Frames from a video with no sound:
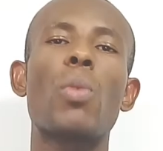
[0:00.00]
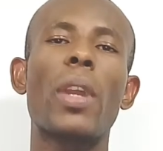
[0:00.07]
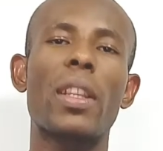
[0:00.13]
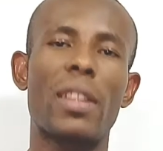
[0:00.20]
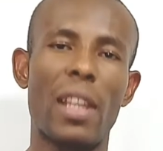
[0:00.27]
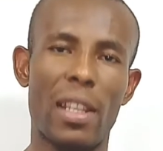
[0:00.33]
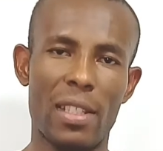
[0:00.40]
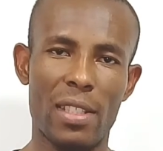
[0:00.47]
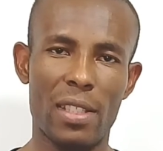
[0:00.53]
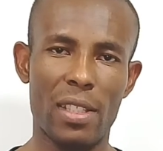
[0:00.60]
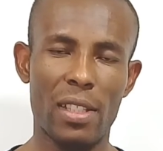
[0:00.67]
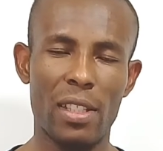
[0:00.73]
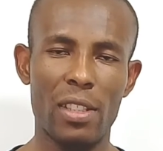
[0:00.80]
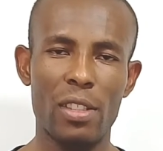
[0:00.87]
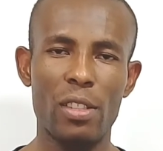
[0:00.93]
a quick
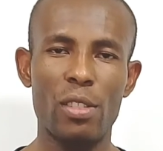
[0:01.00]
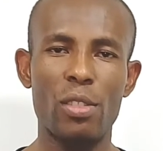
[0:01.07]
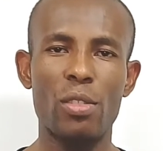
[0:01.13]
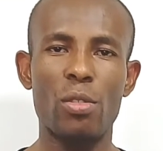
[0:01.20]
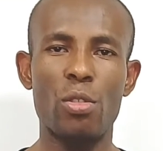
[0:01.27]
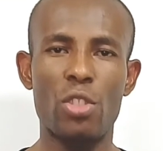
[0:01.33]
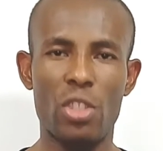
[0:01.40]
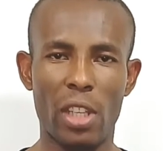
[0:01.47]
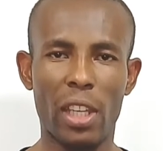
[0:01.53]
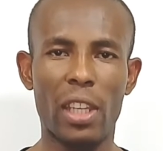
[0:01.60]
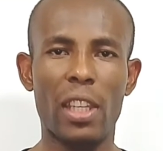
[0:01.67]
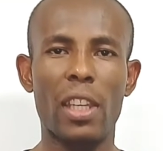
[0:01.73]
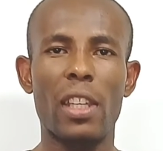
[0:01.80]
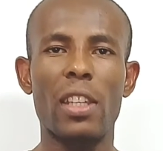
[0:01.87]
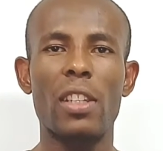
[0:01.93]
test to
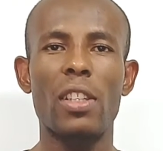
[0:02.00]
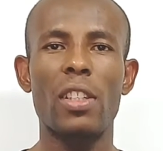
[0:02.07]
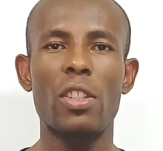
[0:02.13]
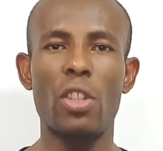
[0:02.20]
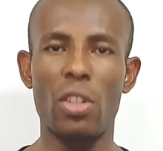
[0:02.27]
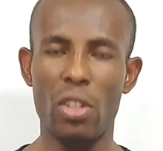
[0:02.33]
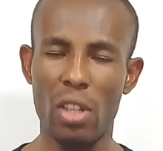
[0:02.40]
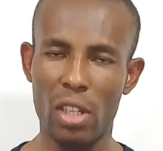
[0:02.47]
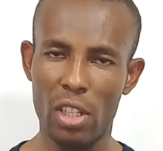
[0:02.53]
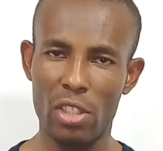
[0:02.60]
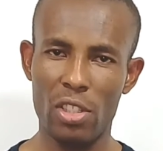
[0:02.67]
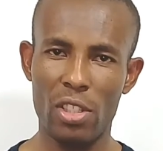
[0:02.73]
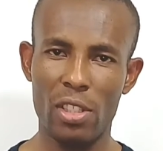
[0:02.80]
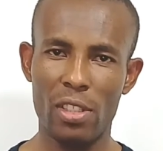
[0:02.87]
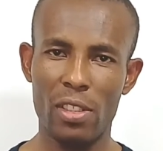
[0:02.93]
check your
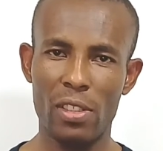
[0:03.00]
knowledge.